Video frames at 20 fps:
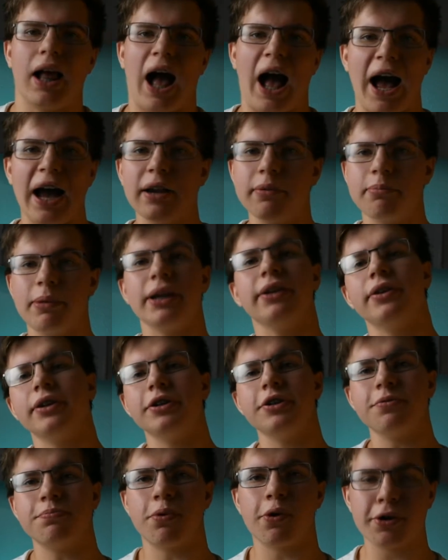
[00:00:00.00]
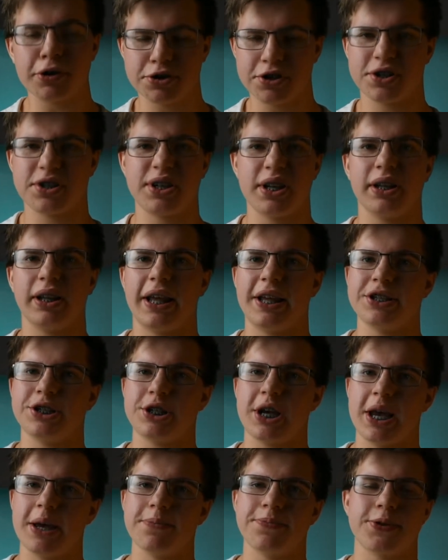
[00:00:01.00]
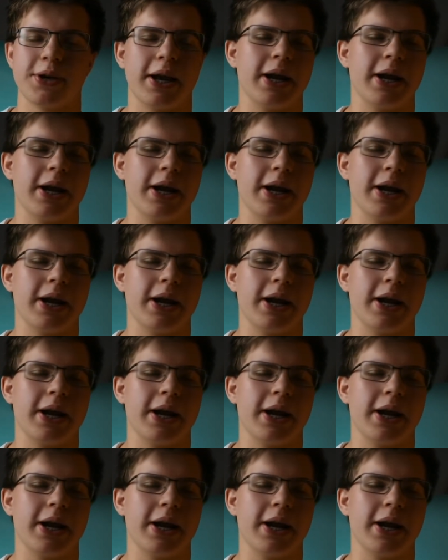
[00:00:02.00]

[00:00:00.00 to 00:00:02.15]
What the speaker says: I mainly do portraits and landscapes,